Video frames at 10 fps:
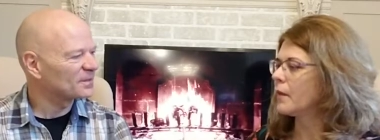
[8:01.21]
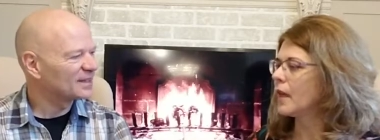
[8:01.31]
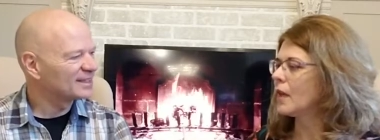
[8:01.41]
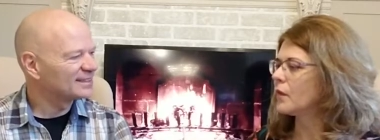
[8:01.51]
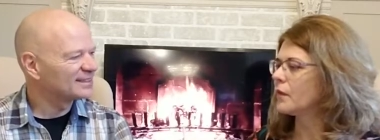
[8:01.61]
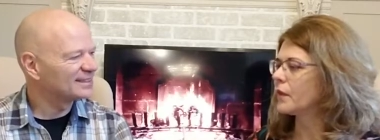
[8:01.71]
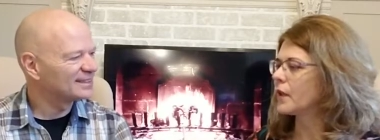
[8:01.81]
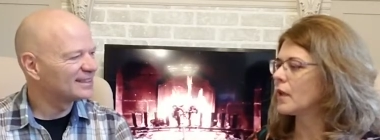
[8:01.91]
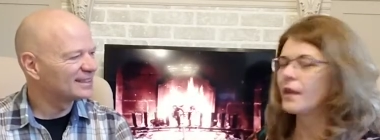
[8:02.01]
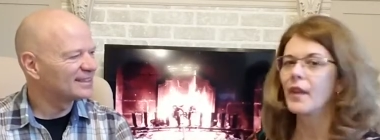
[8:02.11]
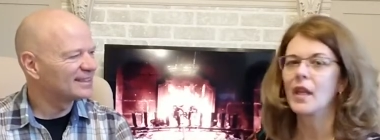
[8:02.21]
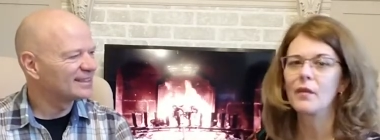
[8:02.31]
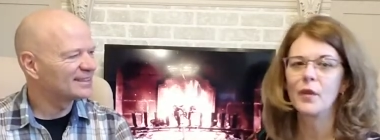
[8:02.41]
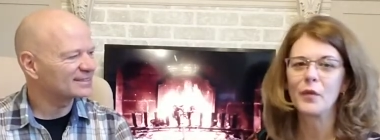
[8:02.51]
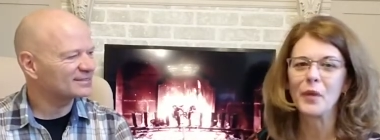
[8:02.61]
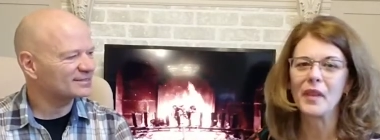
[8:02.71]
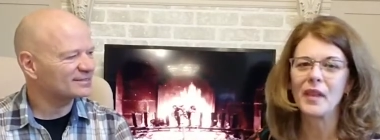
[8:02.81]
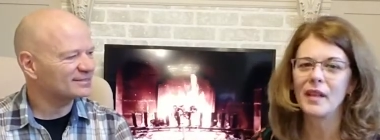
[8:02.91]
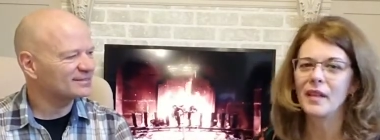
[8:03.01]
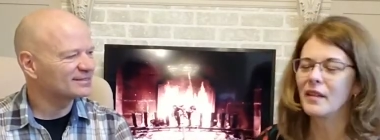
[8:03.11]
Speaker 1: thankful for her and thankful for
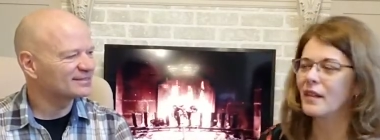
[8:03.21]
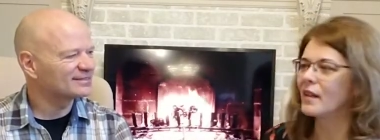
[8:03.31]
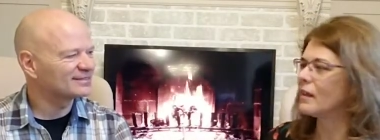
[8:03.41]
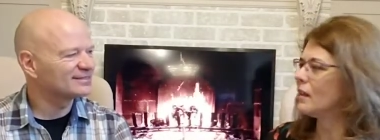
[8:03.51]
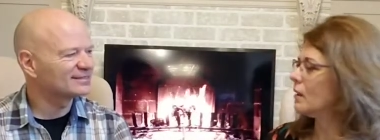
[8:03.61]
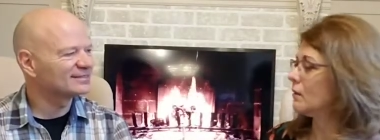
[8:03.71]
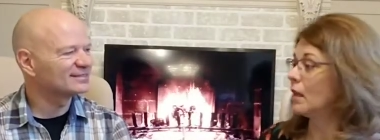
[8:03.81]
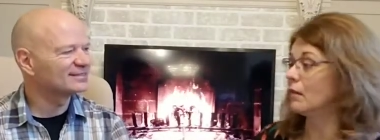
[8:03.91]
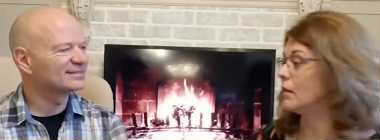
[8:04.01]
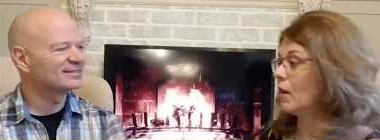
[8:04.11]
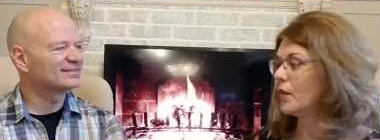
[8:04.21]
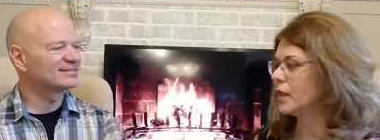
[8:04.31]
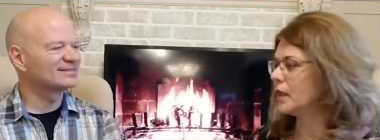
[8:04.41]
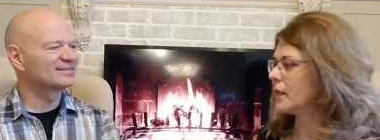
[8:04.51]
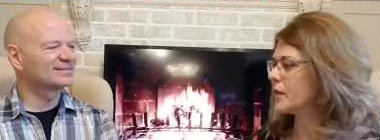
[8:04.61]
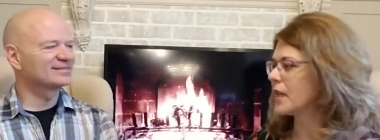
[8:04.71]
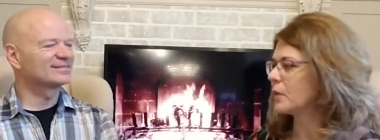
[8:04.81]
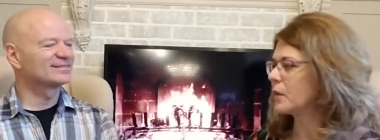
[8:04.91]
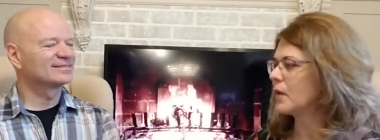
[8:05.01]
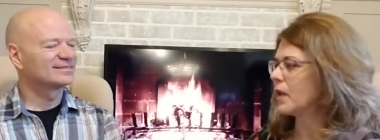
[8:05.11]
the, the all the leaders that
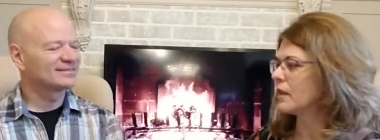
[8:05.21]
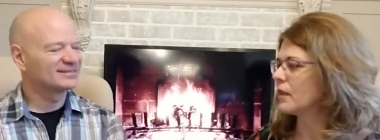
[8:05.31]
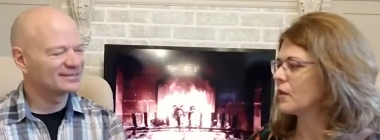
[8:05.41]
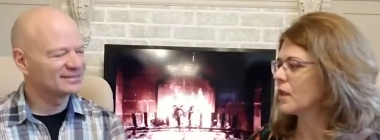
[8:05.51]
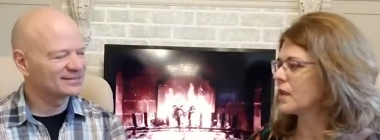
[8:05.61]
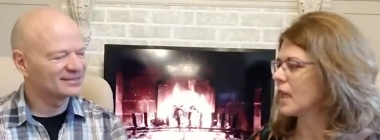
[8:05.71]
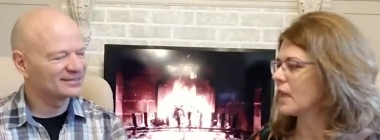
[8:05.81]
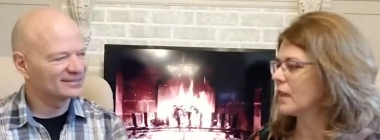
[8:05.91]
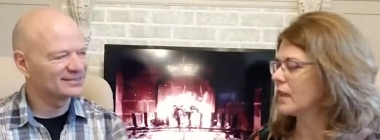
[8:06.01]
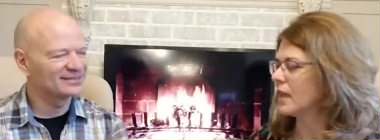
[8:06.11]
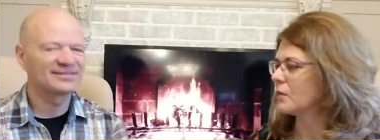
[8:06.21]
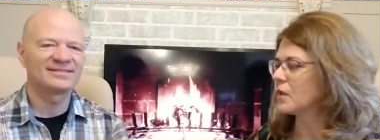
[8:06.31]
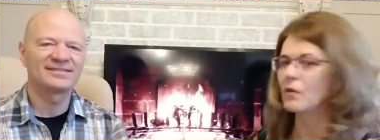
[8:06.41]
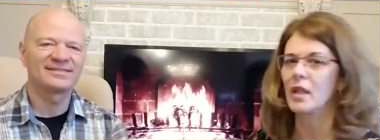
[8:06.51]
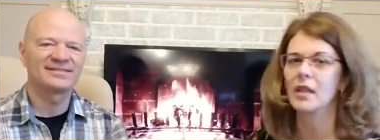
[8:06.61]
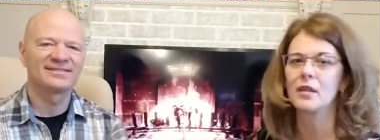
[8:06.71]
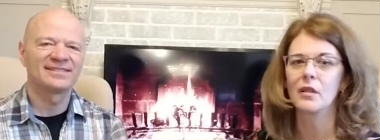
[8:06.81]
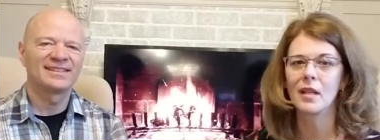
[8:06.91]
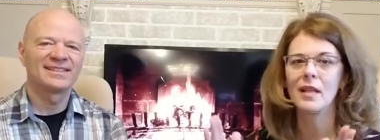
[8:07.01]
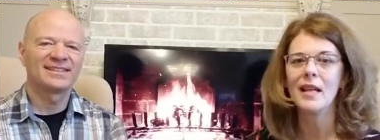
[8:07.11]
were on across Canada. That was great. They took
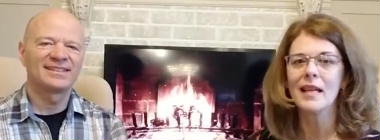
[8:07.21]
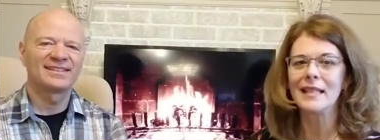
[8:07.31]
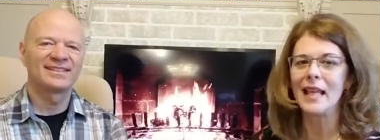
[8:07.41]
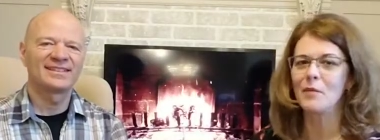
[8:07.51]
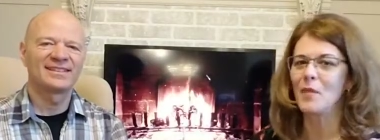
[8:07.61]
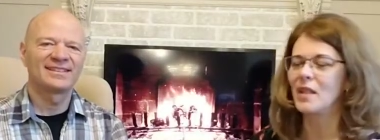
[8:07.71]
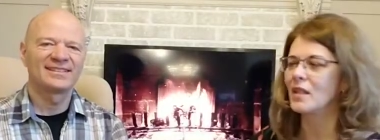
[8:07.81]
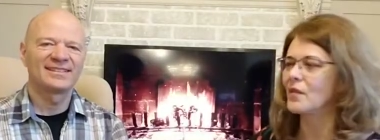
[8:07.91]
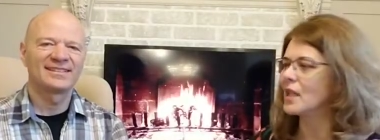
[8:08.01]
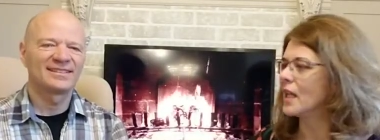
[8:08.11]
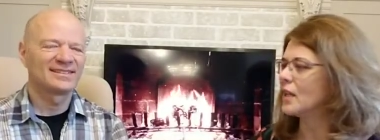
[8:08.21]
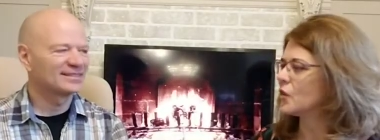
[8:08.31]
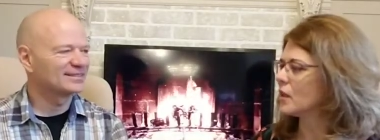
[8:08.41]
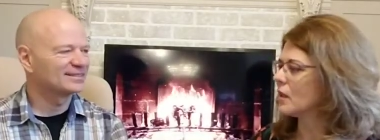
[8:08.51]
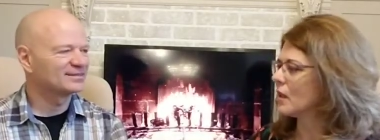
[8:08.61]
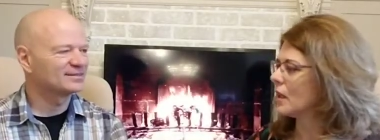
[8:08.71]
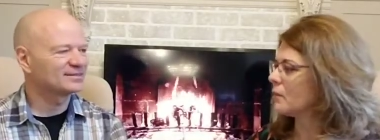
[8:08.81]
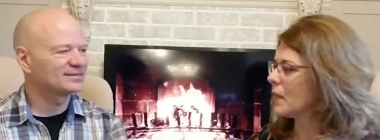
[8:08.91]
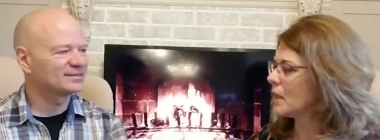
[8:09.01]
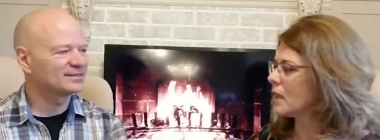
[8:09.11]
segments of the nation
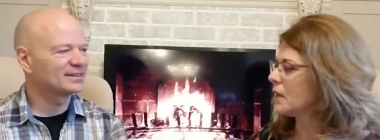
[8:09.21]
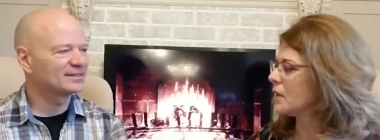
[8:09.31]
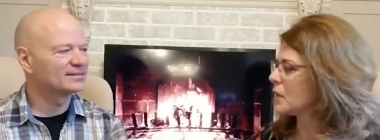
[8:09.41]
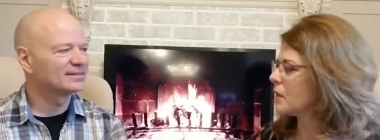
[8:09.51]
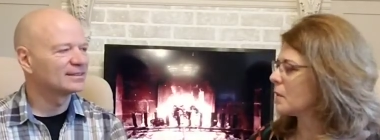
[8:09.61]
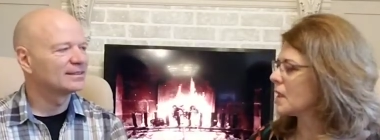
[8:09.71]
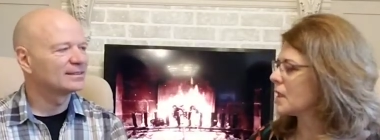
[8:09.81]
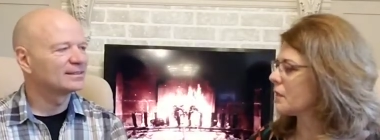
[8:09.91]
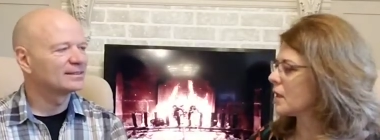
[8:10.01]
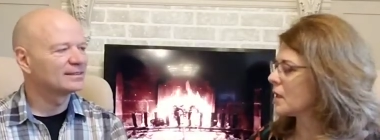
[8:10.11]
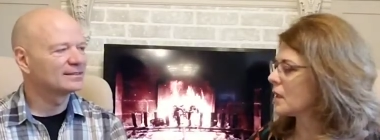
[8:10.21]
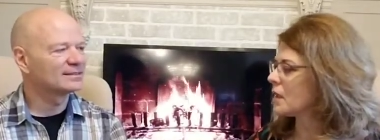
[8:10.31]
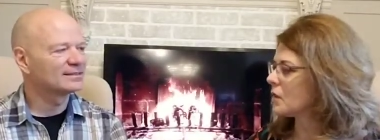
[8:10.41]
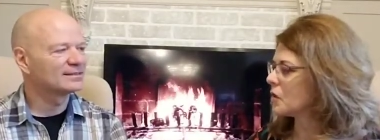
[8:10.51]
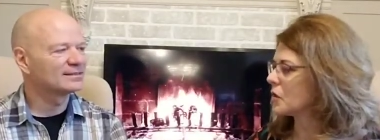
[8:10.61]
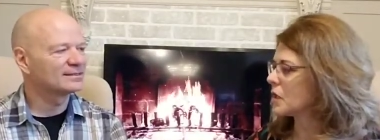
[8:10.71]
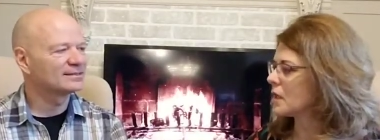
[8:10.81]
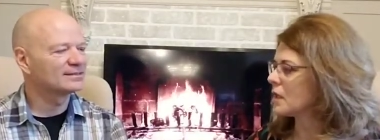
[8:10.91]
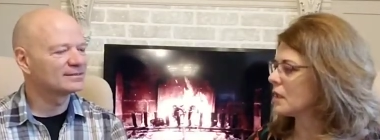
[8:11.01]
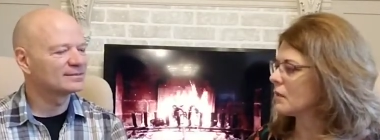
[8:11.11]
um, and leaders from the different
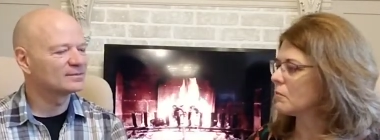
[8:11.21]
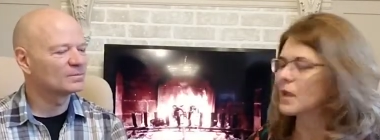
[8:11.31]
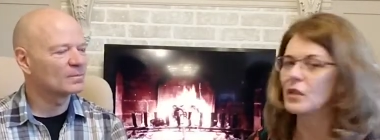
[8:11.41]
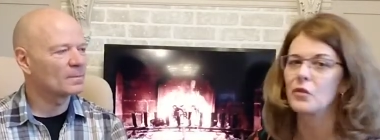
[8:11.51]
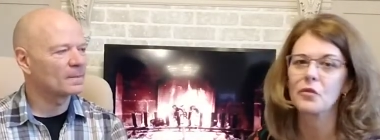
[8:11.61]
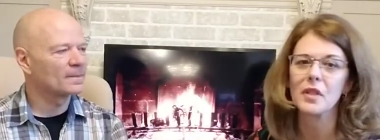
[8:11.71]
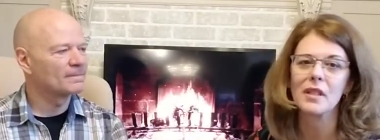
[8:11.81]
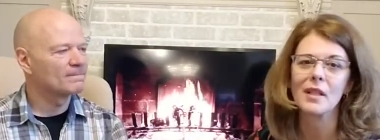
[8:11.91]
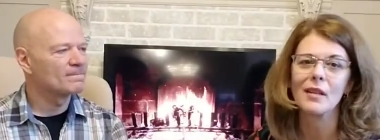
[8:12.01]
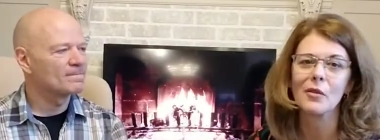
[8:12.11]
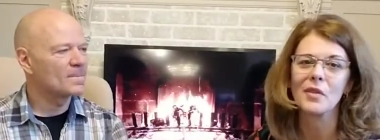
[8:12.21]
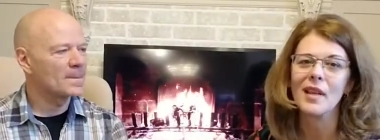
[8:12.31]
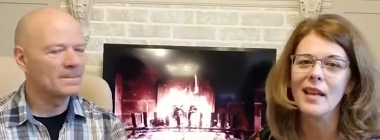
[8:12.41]
churches and ministries and those